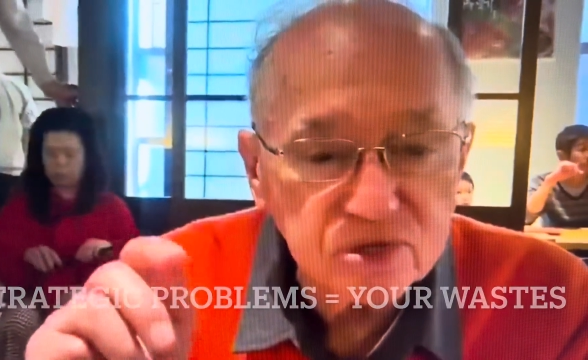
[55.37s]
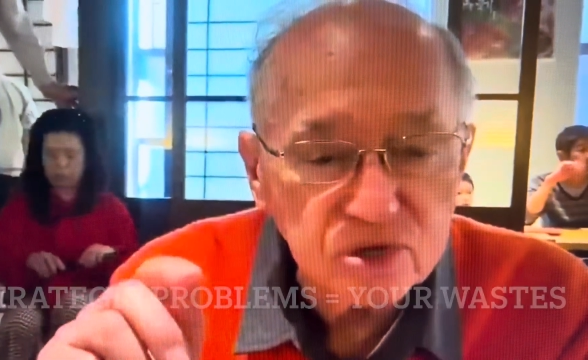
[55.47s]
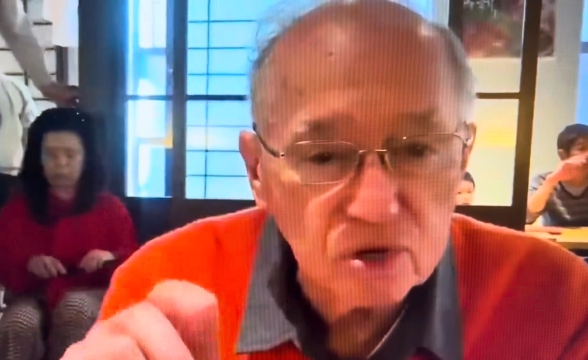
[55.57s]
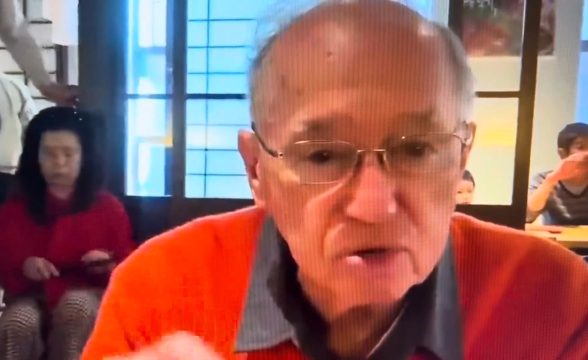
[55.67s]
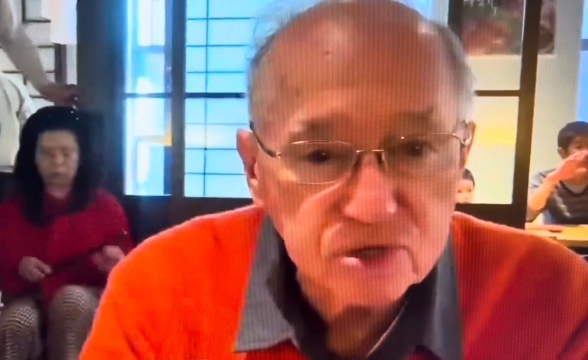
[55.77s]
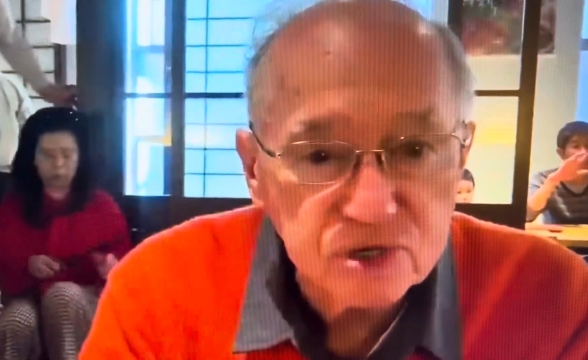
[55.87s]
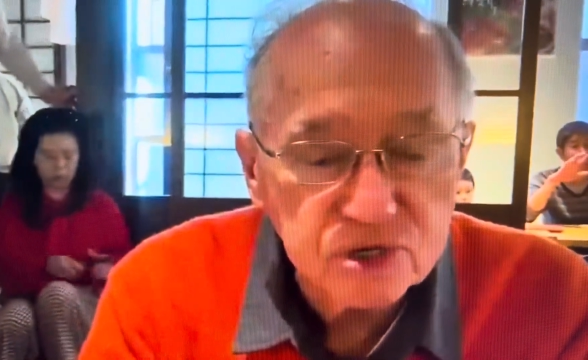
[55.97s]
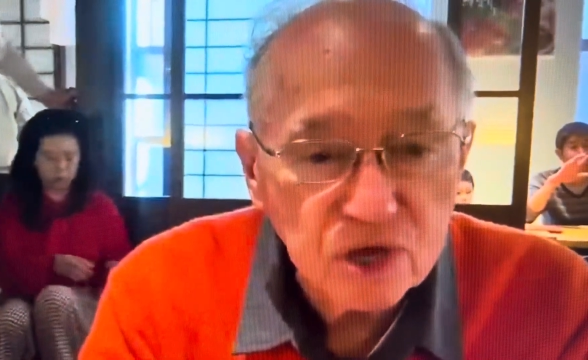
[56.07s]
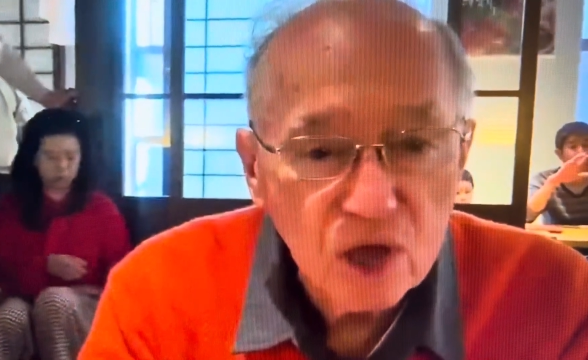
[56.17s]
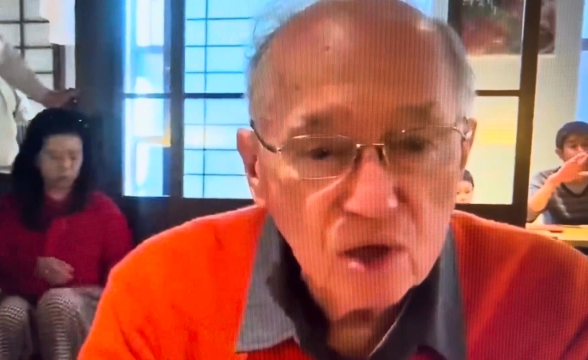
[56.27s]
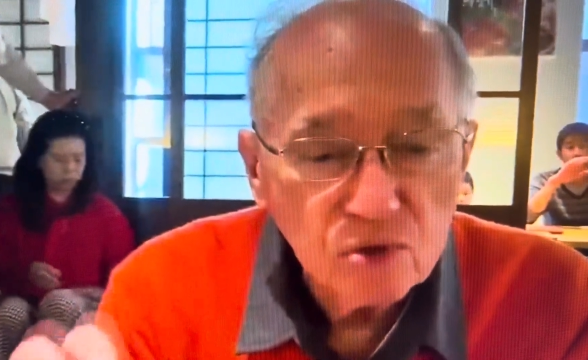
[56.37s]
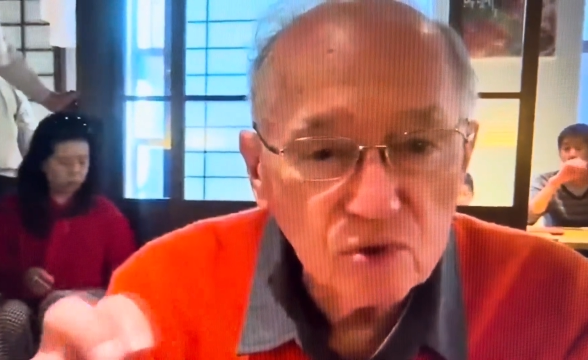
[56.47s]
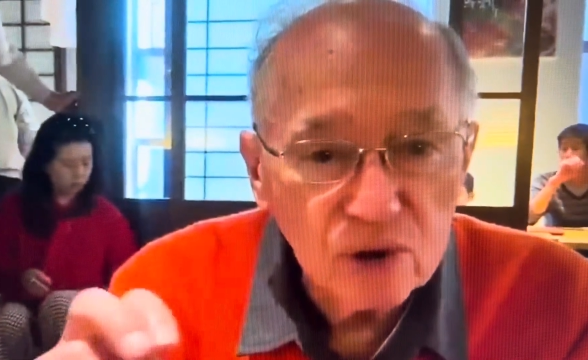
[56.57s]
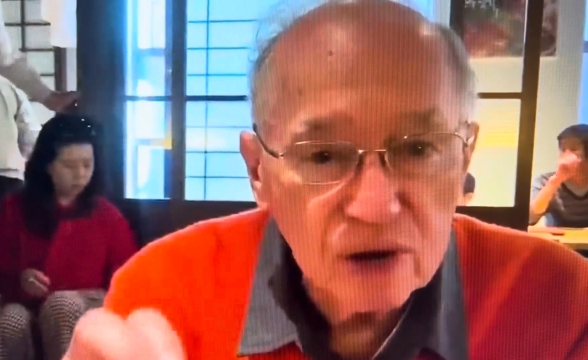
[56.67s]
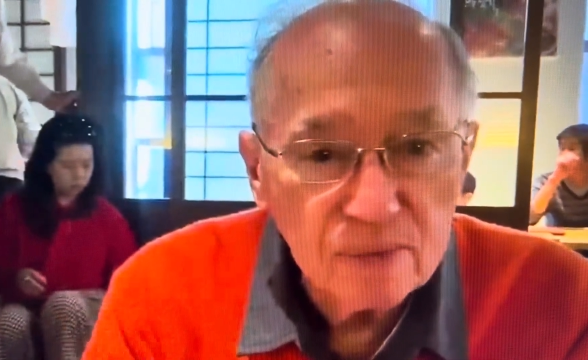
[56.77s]
Speaker 1: solutions
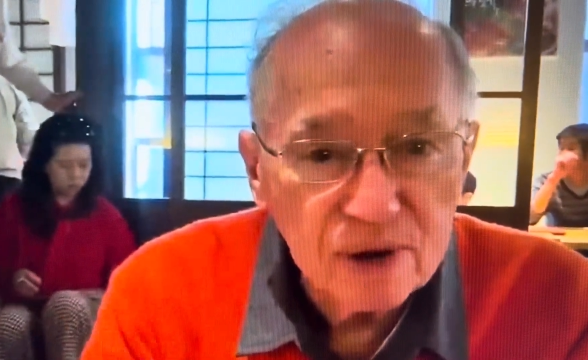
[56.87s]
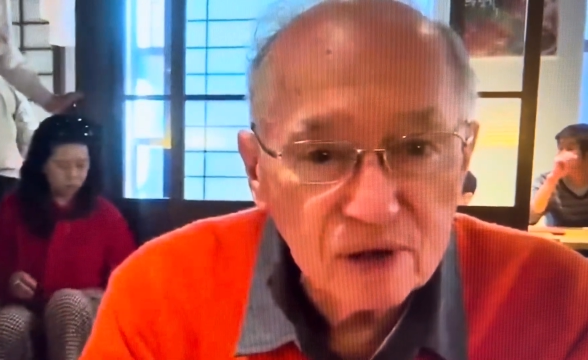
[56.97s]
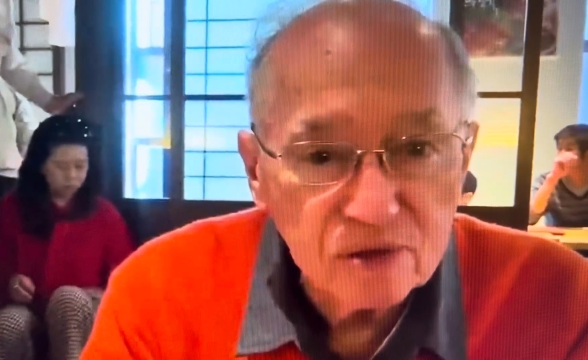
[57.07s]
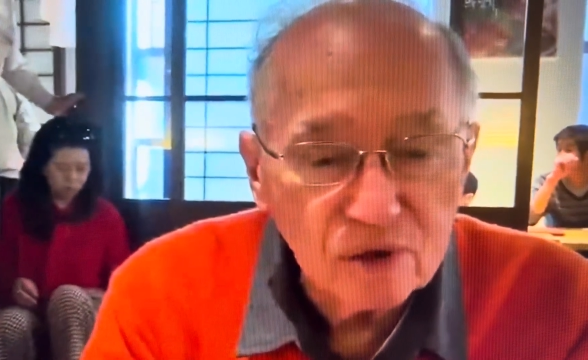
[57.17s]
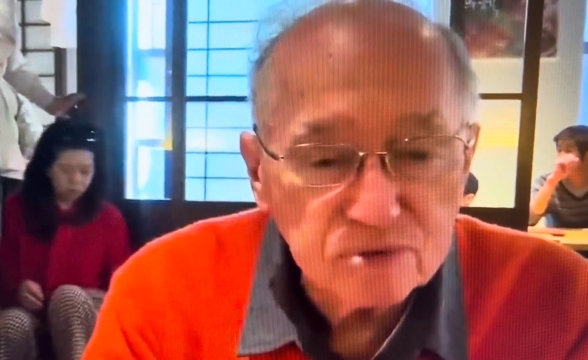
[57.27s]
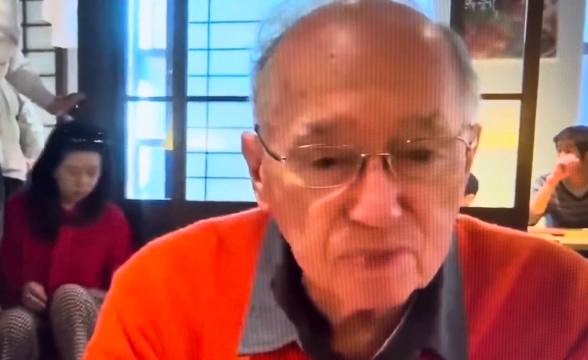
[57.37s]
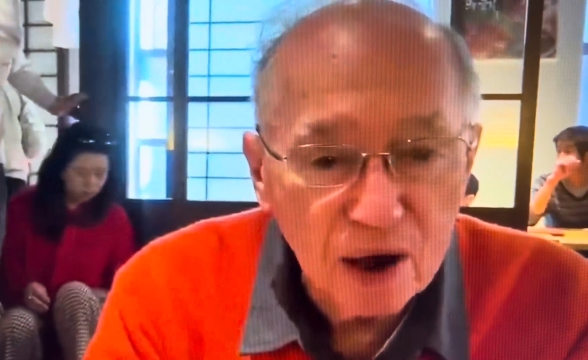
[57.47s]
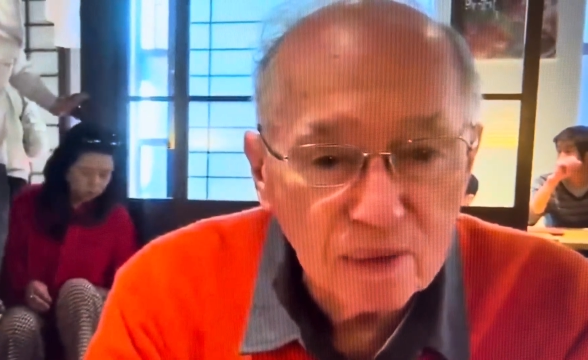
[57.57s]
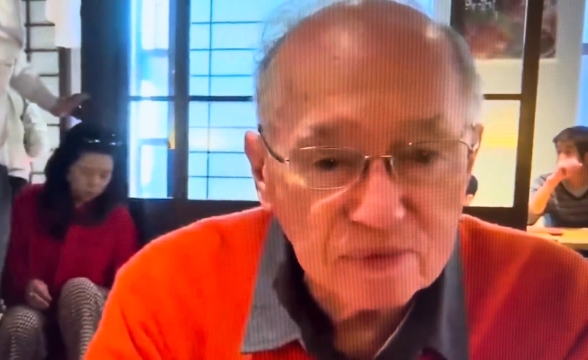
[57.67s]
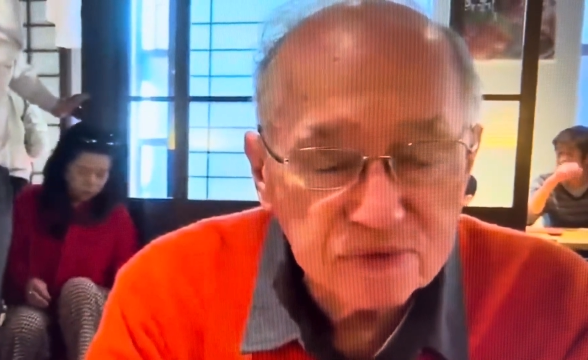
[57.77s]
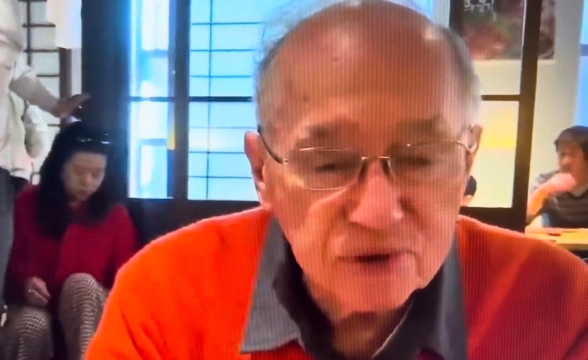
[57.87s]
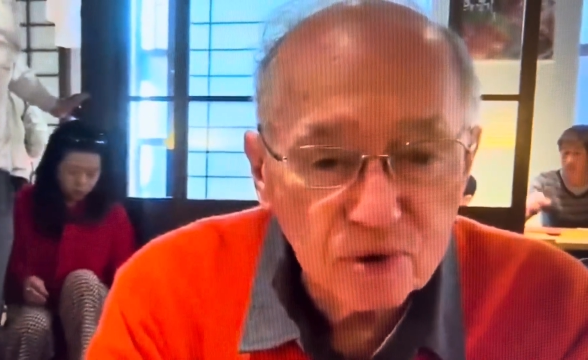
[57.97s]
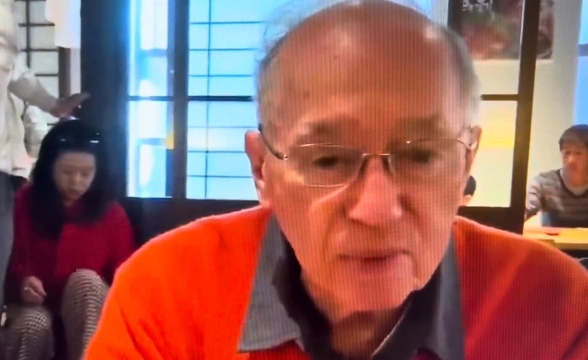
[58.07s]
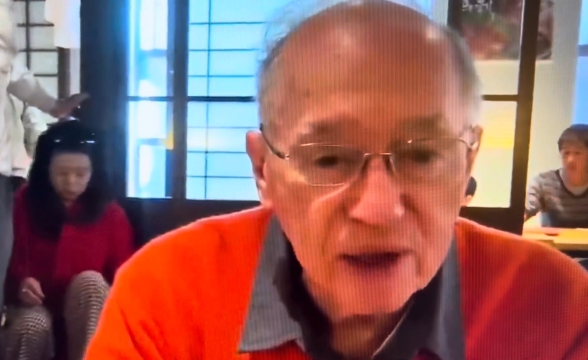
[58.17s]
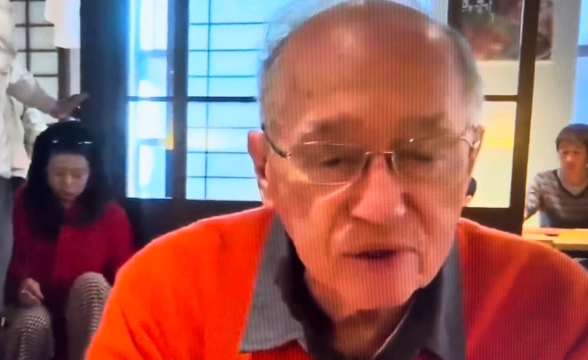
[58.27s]
to eliminate those problems
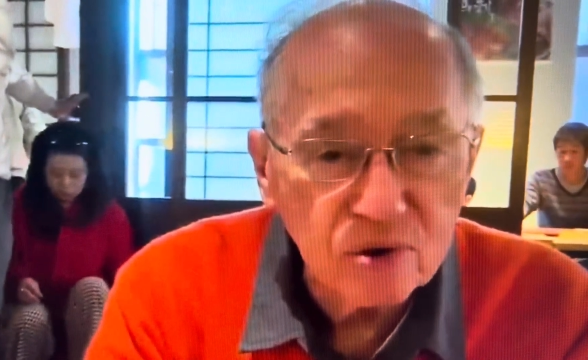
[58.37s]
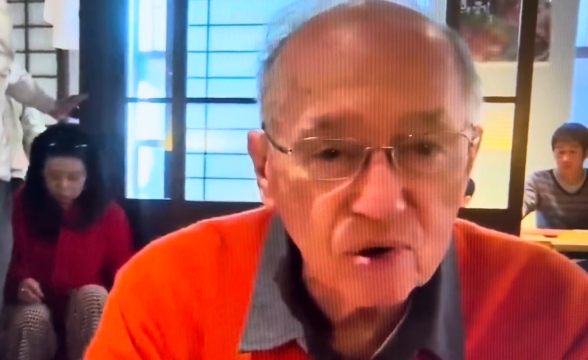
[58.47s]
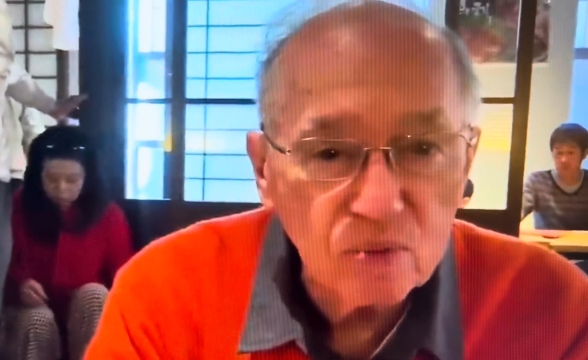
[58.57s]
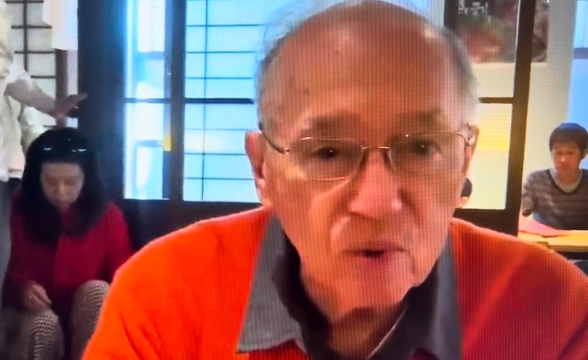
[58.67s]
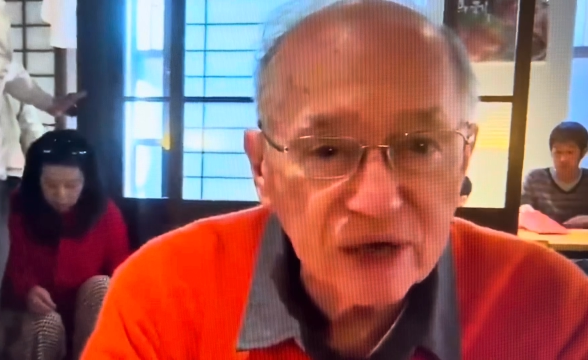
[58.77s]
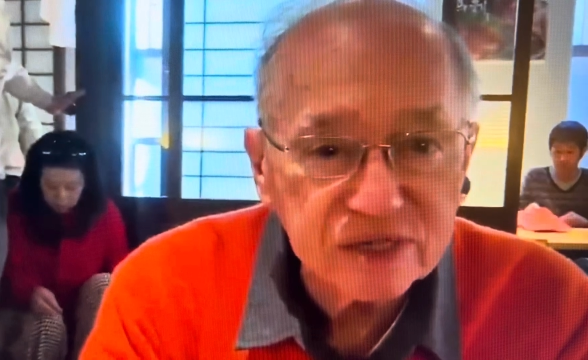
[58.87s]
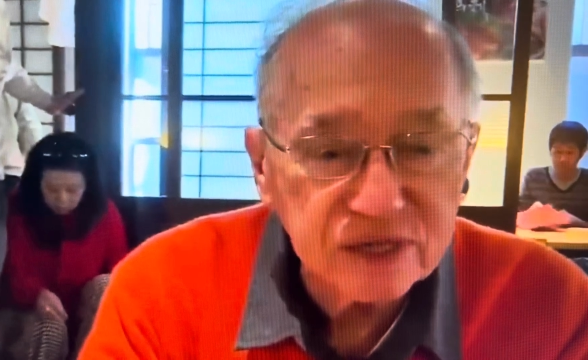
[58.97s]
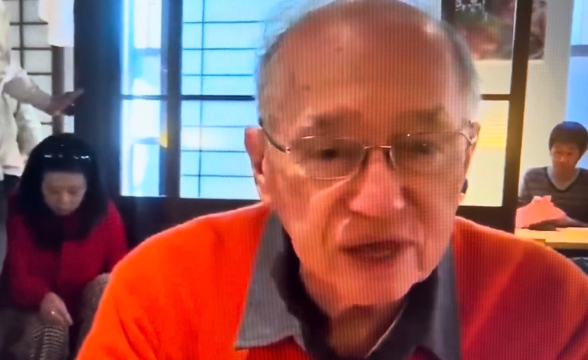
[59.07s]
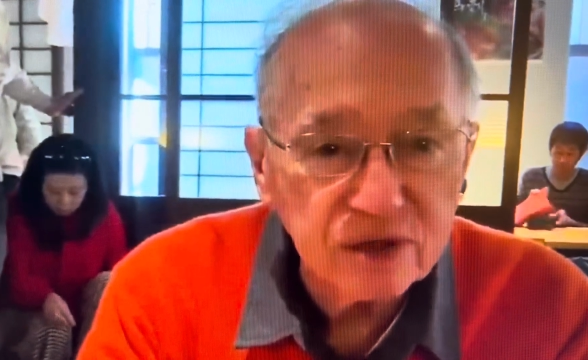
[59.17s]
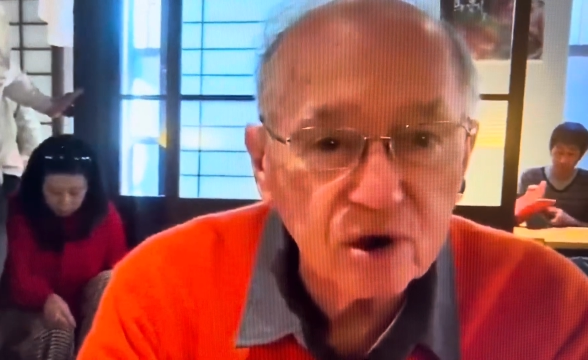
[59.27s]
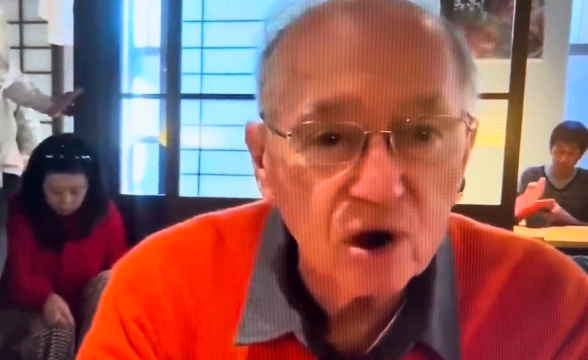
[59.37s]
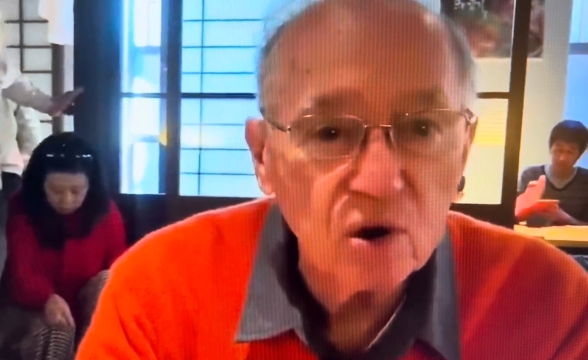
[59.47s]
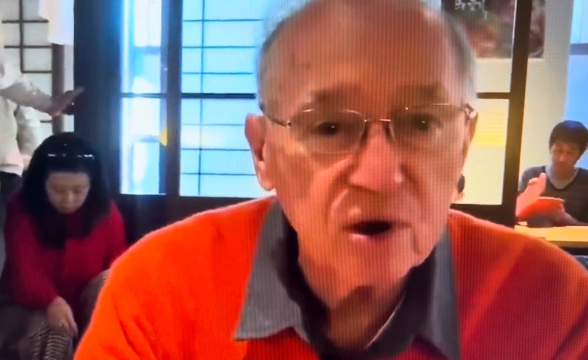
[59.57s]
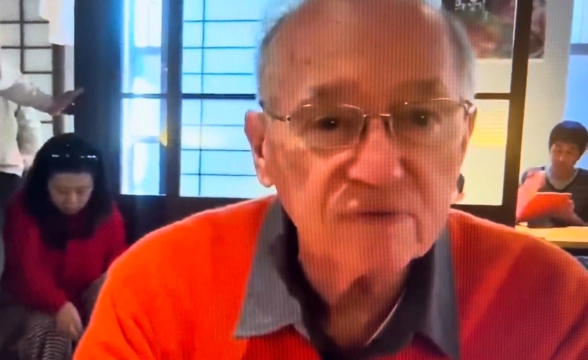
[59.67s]
and you might call them waste and then you go